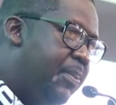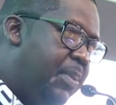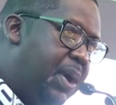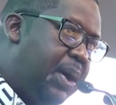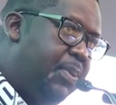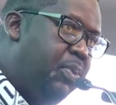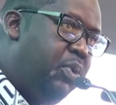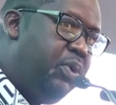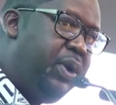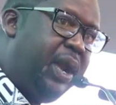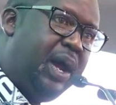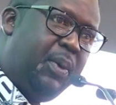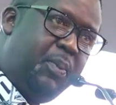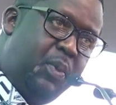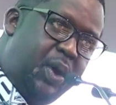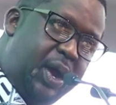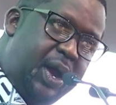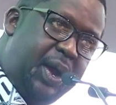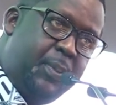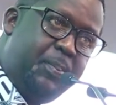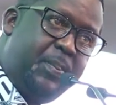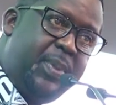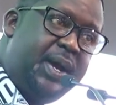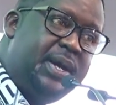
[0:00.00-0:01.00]
Ababu
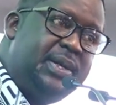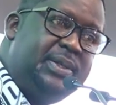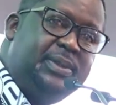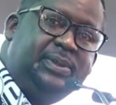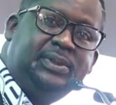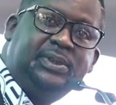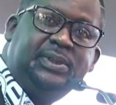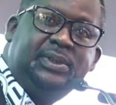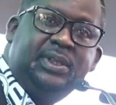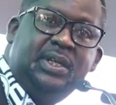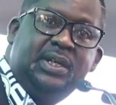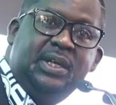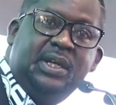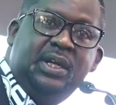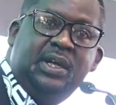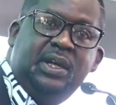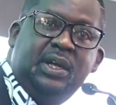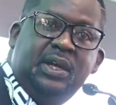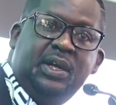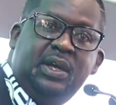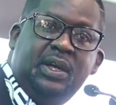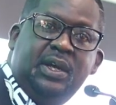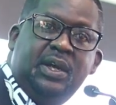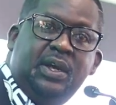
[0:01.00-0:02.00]
Namwamba.
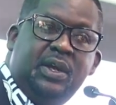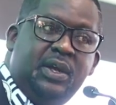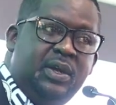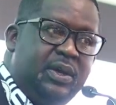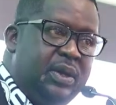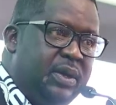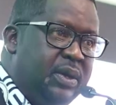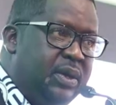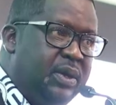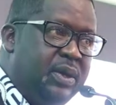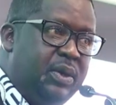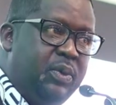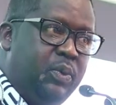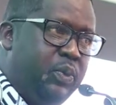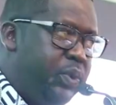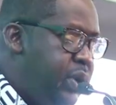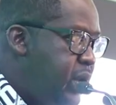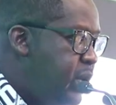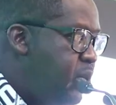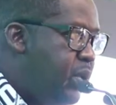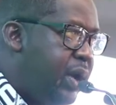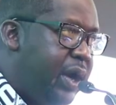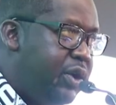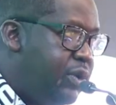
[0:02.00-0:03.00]

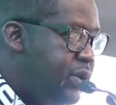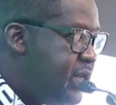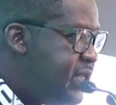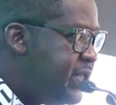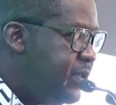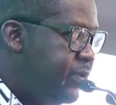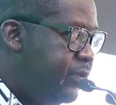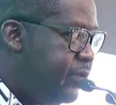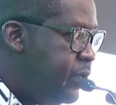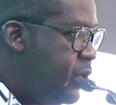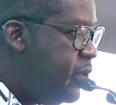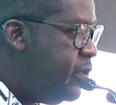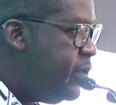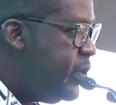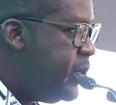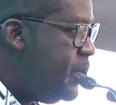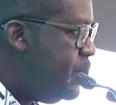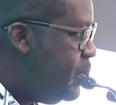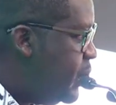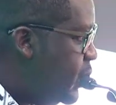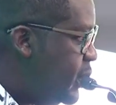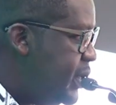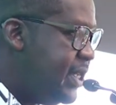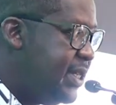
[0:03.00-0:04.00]
We were not involved
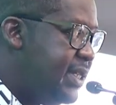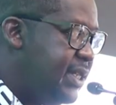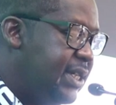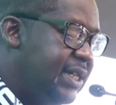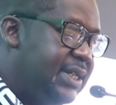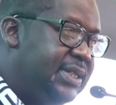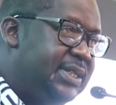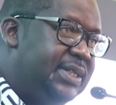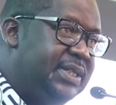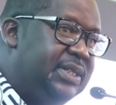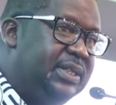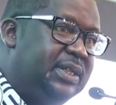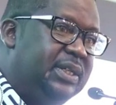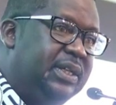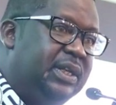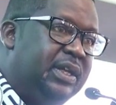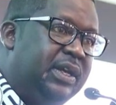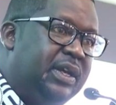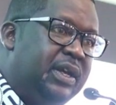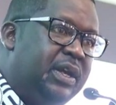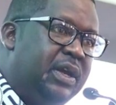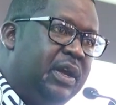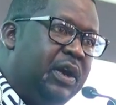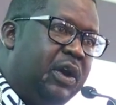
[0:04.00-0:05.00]
in politics
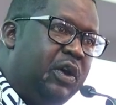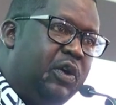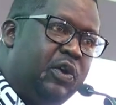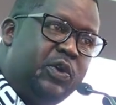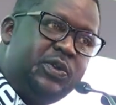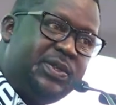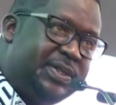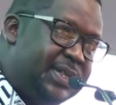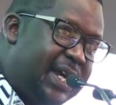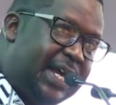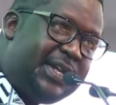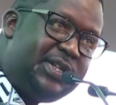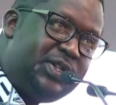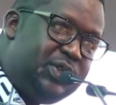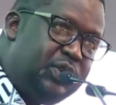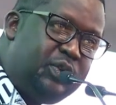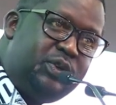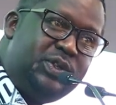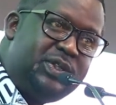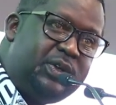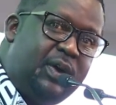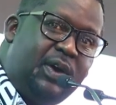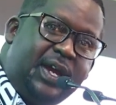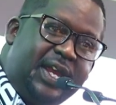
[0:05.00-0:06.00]
because that's
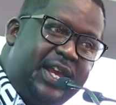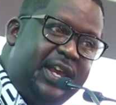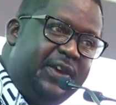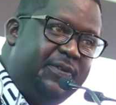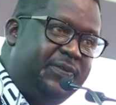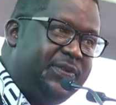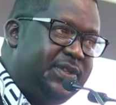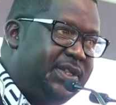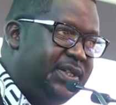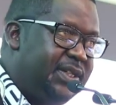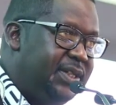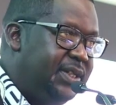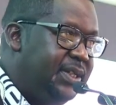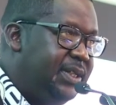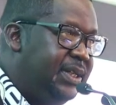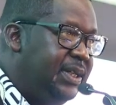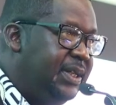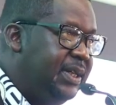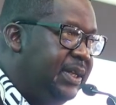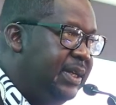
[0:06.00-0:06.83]
not our gift.